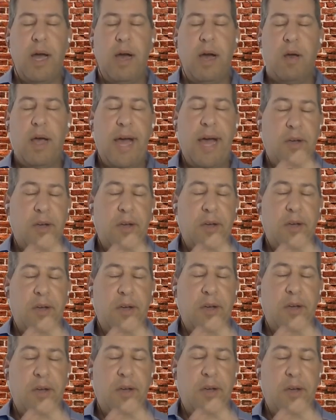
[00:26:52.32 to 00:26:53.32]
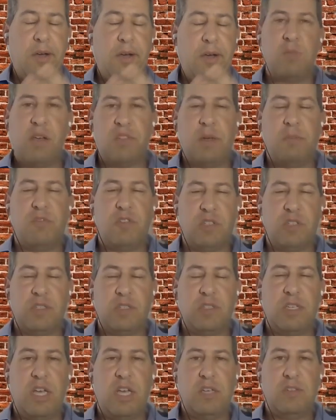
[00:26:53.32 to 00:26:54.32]
how they can set themselves
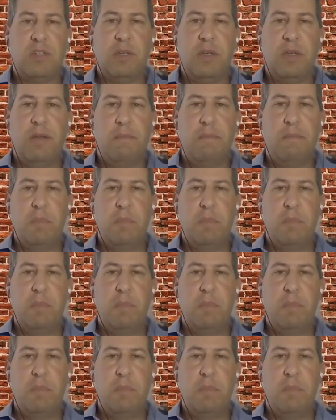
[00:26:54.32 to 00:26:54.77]
up for success?